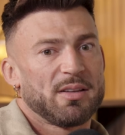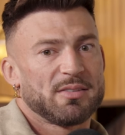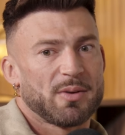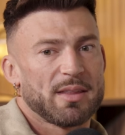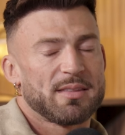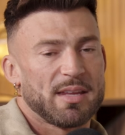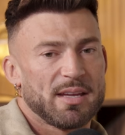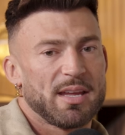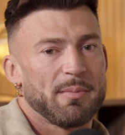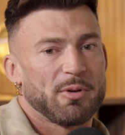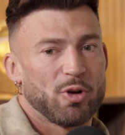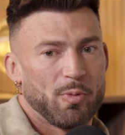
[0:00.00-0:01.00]
So I
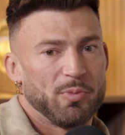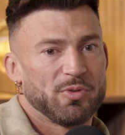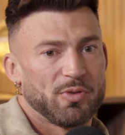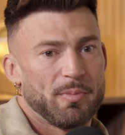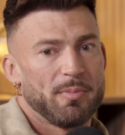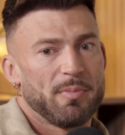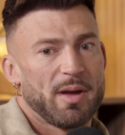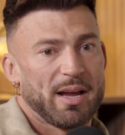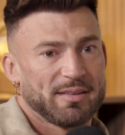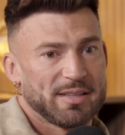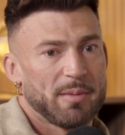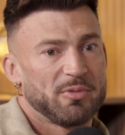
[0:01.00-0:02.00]
think it comes from
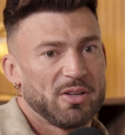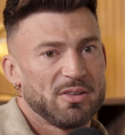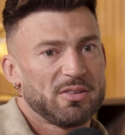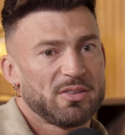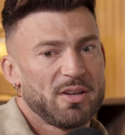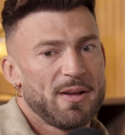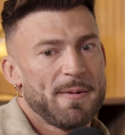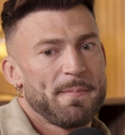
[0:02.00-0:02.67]
acceptance,